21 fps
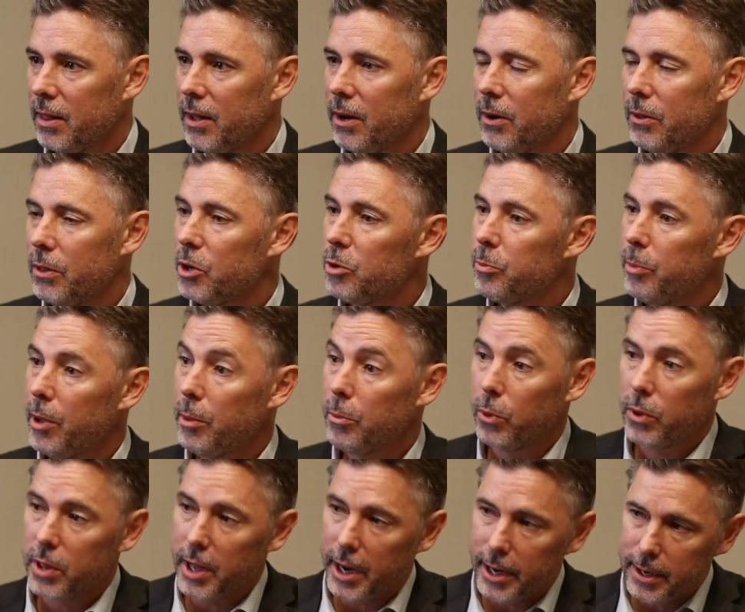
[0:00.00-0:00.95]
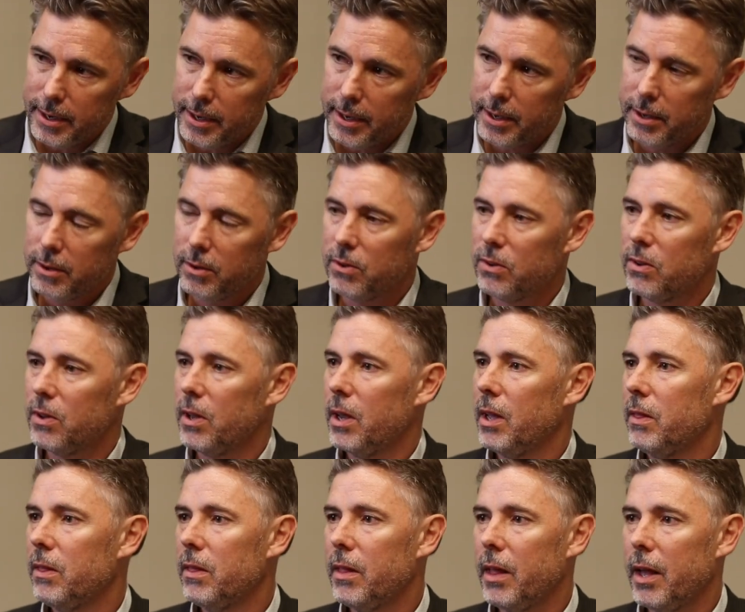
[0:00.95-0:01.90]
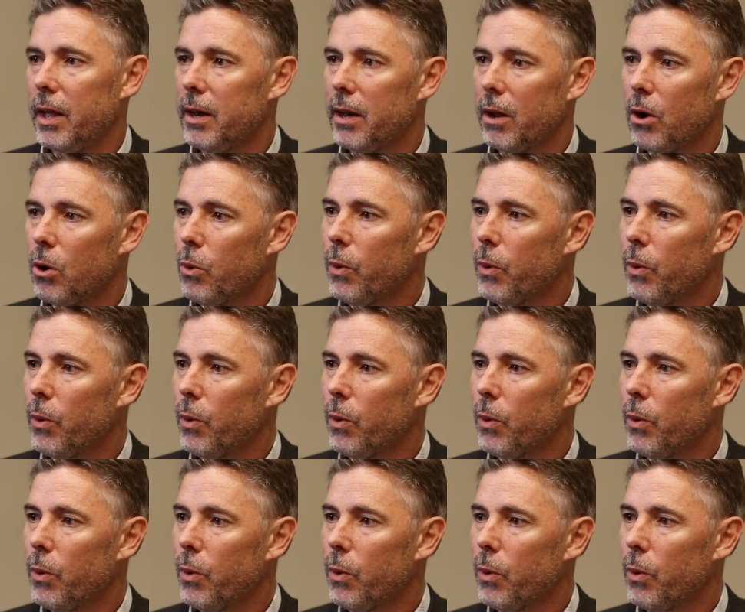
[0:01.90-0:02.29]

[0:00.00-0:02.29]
there, there's people with ideas, and that